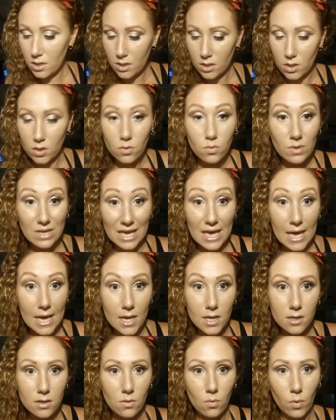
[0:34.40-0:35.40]
you
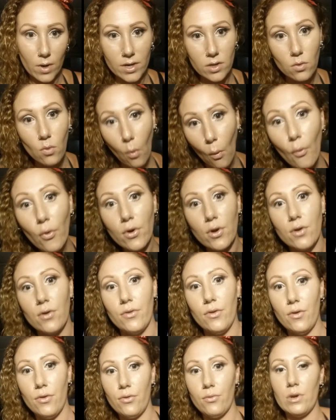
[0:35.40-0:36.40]
get when you order
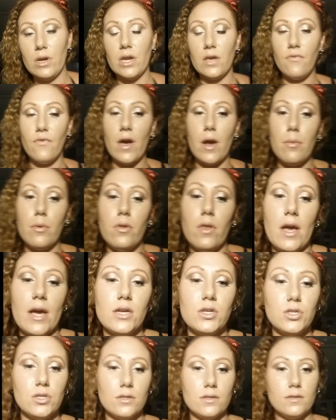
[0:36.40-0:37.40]
the 3D Fiber
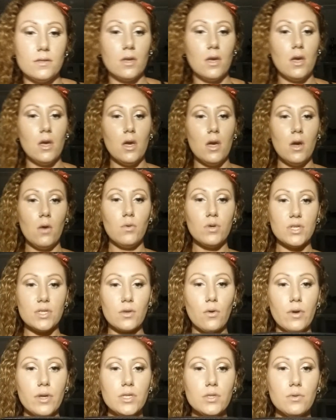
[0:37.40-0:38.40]
Lashes, which is
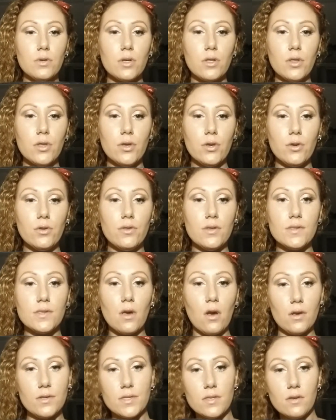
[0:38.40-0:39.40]
going to include this
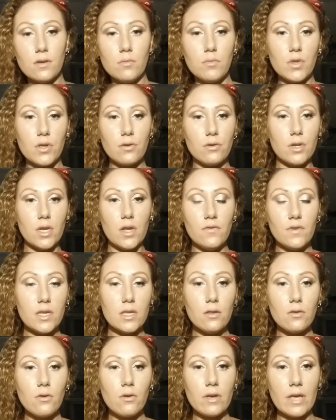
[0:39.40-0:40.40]
awesome little
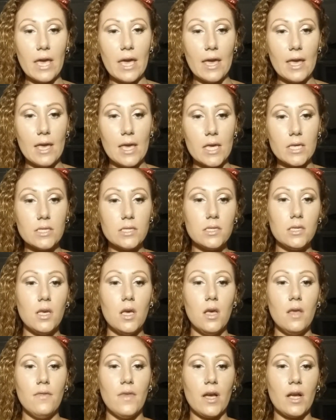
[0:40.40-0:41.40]
nifty little case
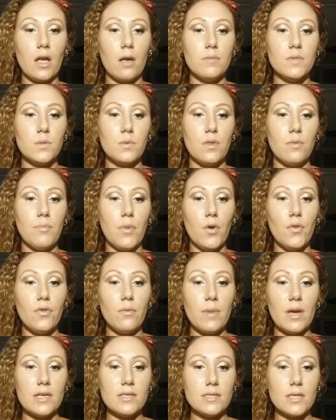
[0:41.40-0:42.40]
that comes with both the
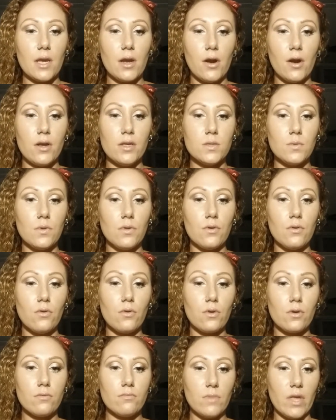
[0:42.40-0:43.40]
mascaras with
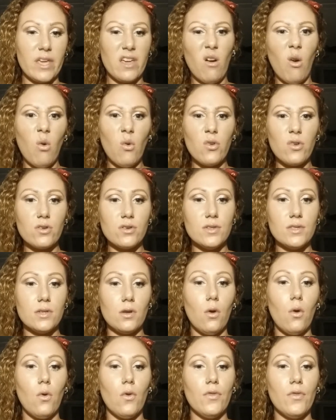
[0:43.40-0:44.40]
little like holders to
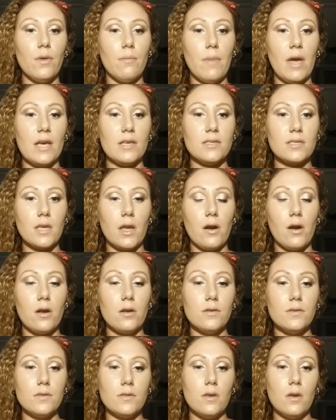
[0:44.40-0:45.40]
hold the
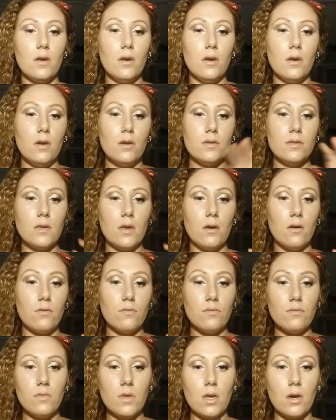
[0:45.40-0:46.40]
mascaras. So,
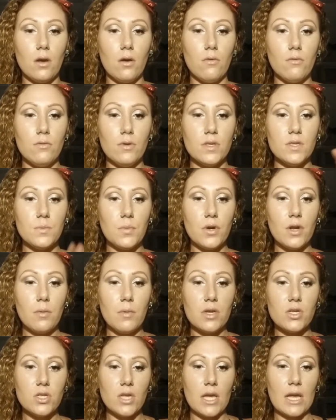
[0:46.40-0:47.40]
you know, it's pretty
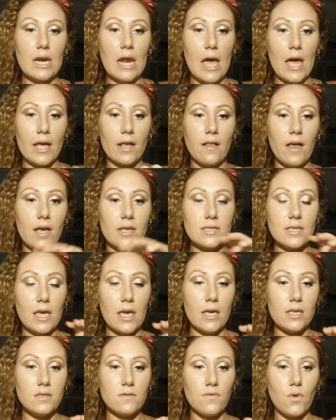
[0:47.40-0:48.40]
much like an eyeglass
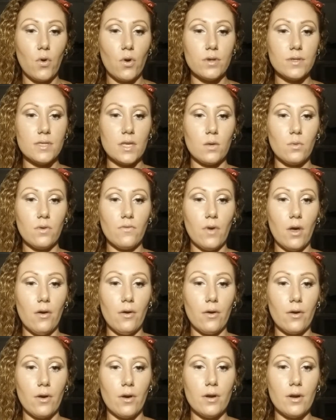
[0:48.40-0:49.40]
case, of course, like we've all
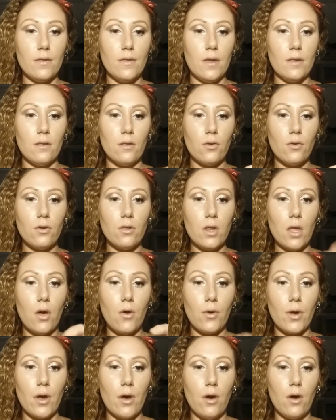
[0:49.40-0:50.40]
heard, and then the little
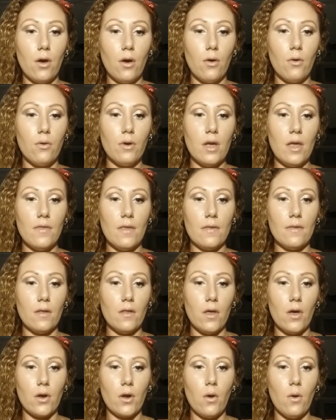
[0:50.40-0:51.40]
logo, and then the
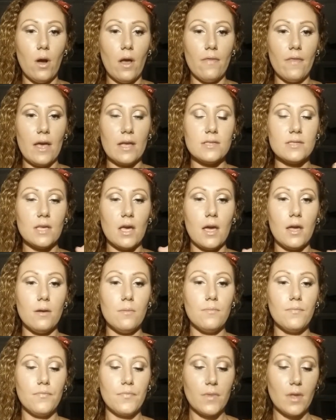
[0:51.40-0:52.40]
logo on that side.
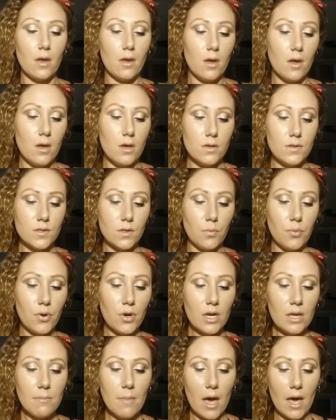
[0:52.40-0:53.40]
So
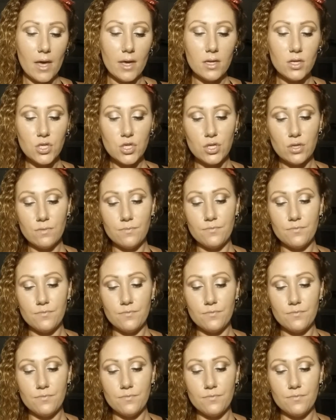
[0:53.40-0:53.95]
pretty much,